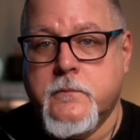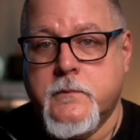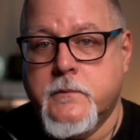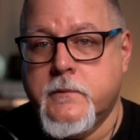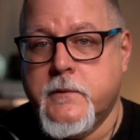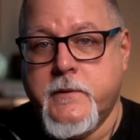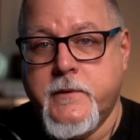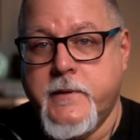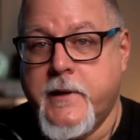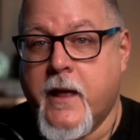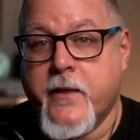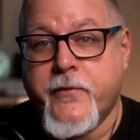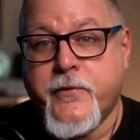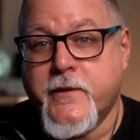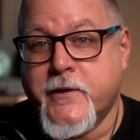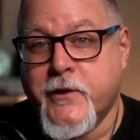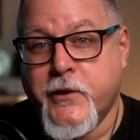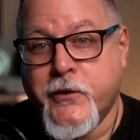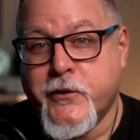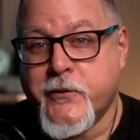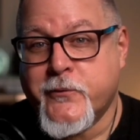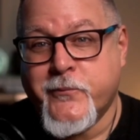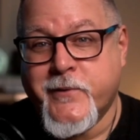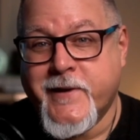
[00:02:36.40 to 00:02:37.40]
Nothing
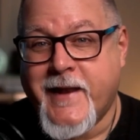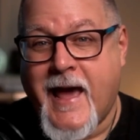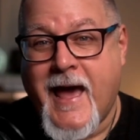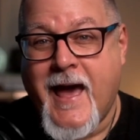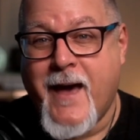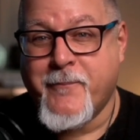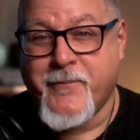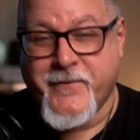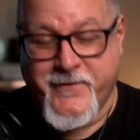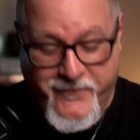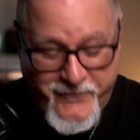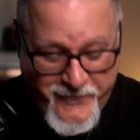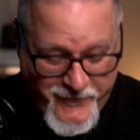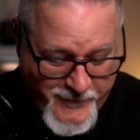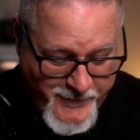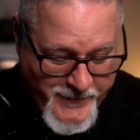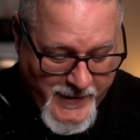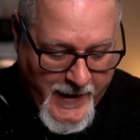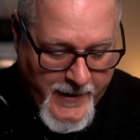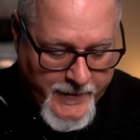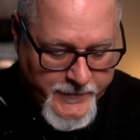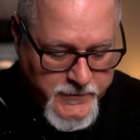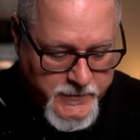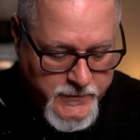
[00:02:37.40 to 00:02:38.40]
good would happen from that.